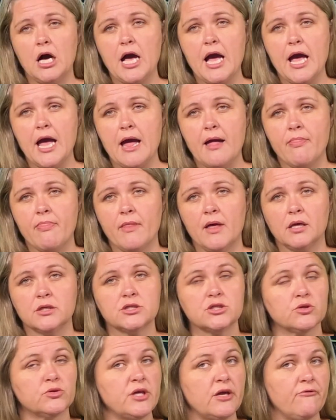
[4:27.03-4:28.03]
And
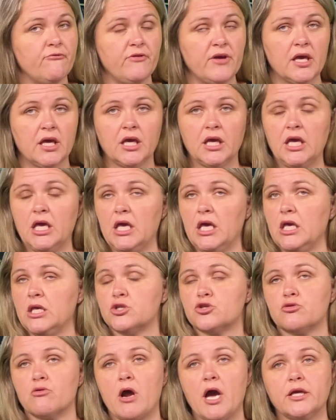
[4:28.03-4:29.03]
so they think he
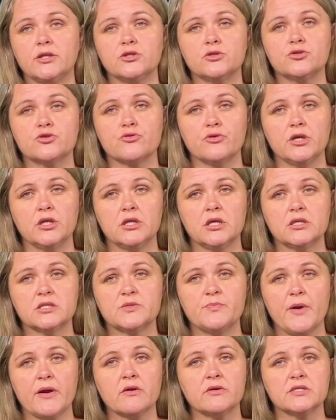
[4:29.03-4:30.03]
tried to treat his
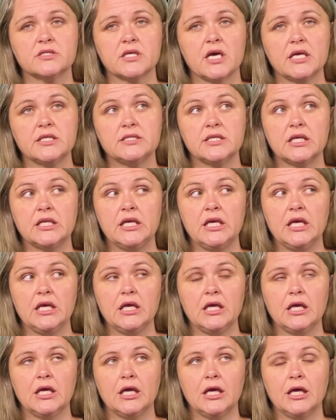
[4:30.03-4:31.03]
parasites that
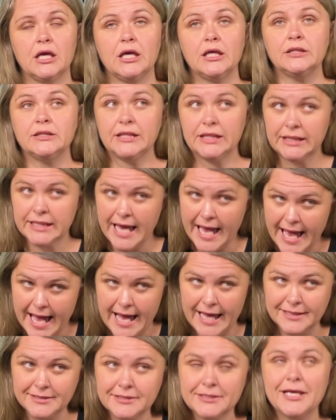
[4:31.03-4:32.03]
he indeed
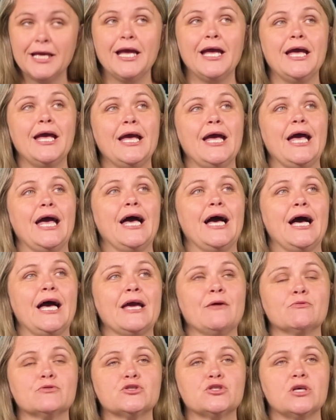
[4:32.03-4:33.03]
had.
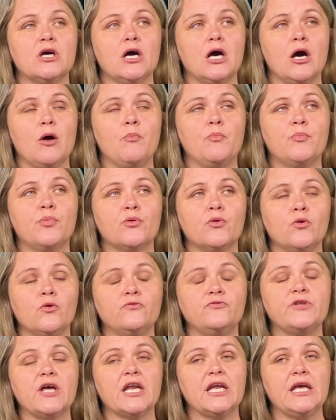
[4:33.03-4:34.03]
It was
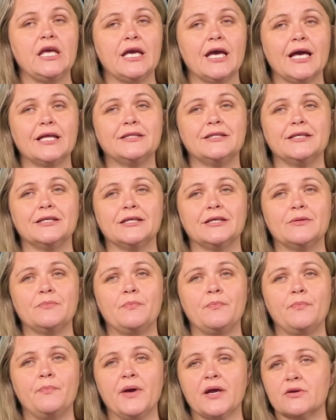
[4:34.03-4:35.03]
proved that he had the
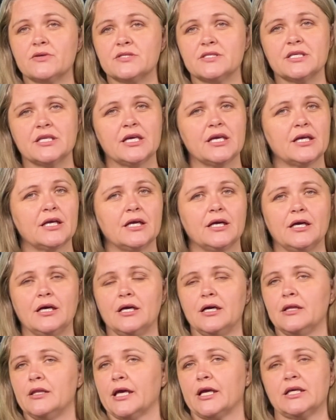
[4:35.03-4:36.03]
parasitic,
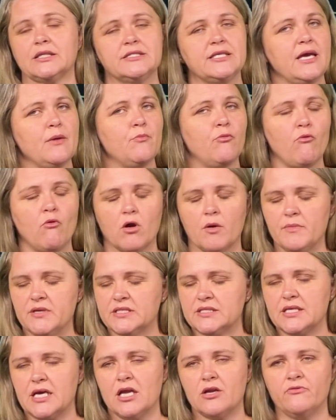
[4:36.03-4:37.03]
like a tapeworm
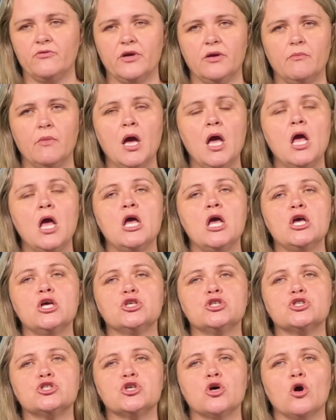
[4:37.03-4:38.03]
inside of him.
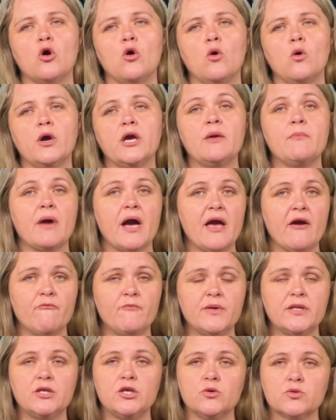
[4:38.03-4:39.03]
So he might have
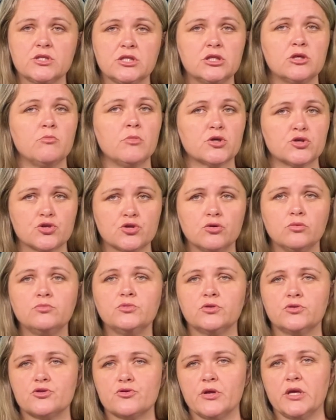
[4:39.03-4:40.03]
been using the mushroom
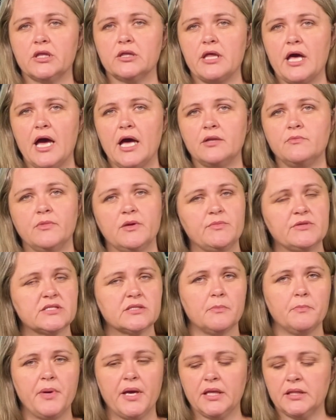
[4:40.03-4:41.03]
to treat that, maybe
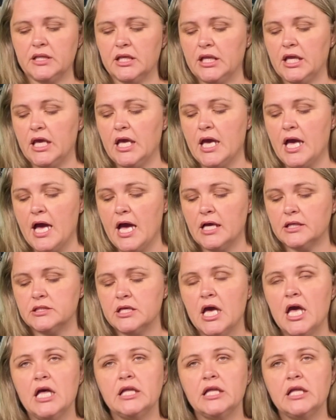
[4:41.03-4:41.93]
some pain that he had.